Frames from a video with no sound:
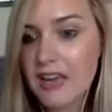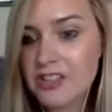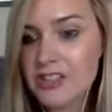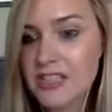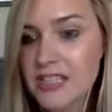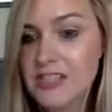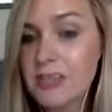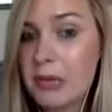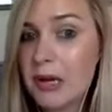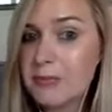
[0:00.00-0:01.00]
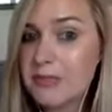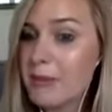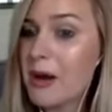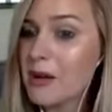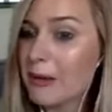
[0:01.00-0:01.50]
has just said superb
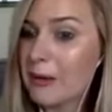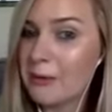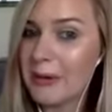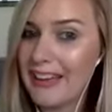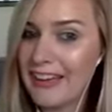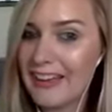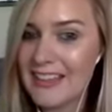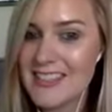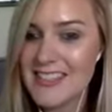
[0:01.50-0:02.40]
demo, by the way, Casey.